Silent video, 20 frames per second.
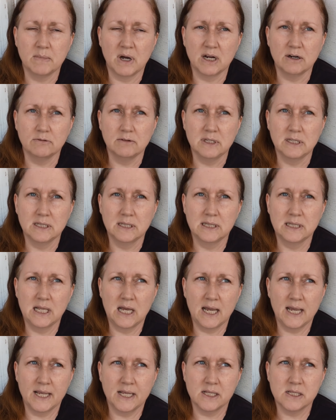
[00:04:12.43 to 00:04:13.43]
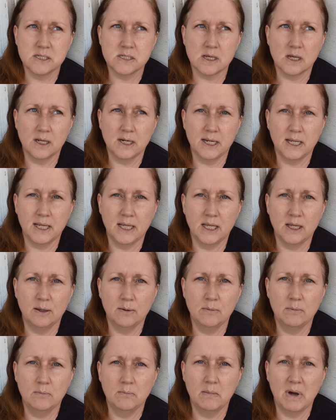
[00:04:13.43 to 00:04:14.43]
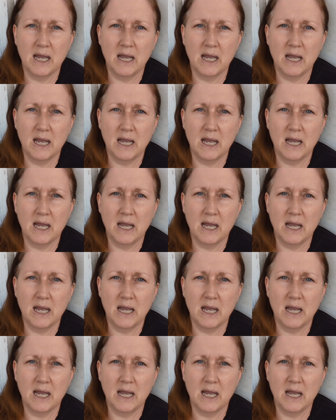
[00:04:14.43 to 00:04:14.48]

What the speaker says: my reliance on him,